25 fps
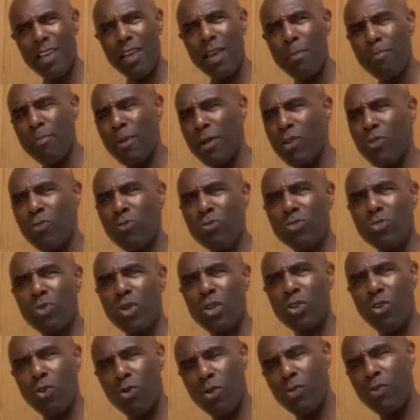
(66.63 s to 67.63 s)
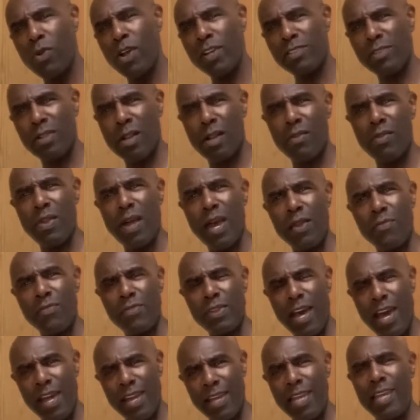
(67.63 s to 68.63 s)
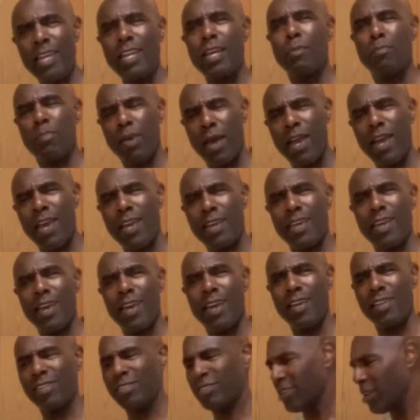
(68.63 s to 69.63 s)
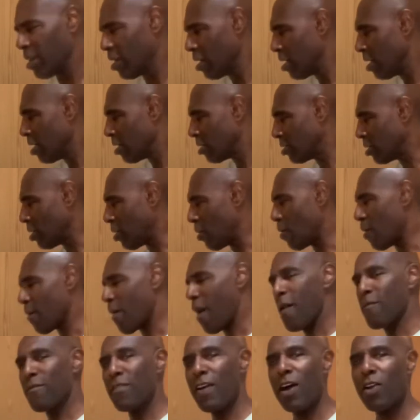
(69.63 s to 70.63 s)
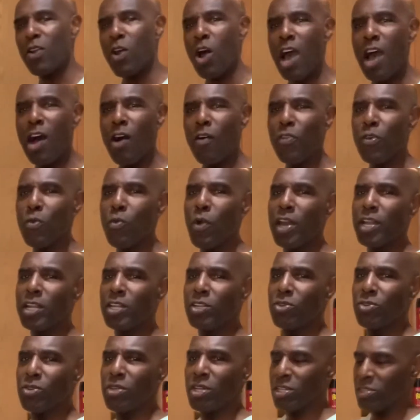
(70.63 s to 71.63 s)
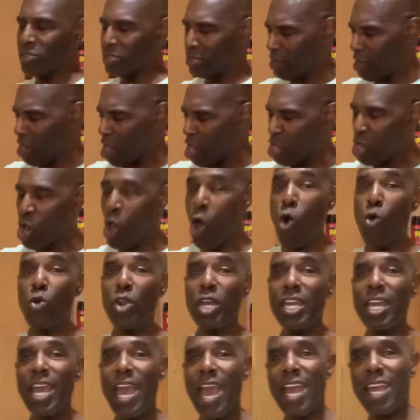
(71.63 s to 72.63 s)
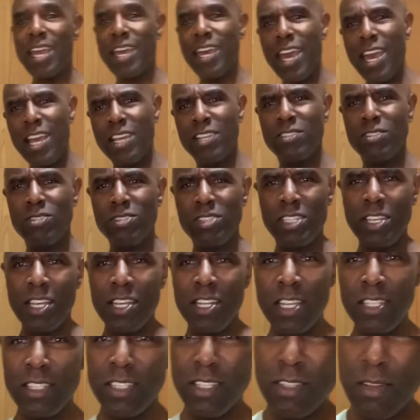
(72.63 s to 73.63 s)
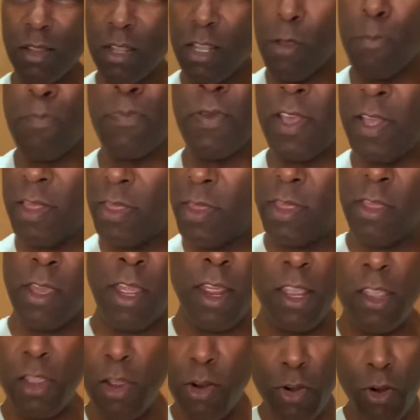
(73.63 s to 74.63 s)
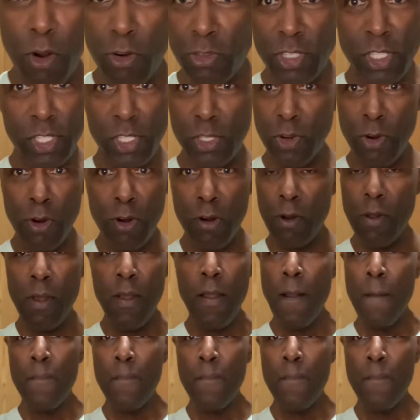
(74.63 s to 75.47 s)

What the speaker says: But who's going to go the rest of their life not eating pancakes? So I found a healthy way to do this. Kodiak cakes. You seen this? They're in your grocery store.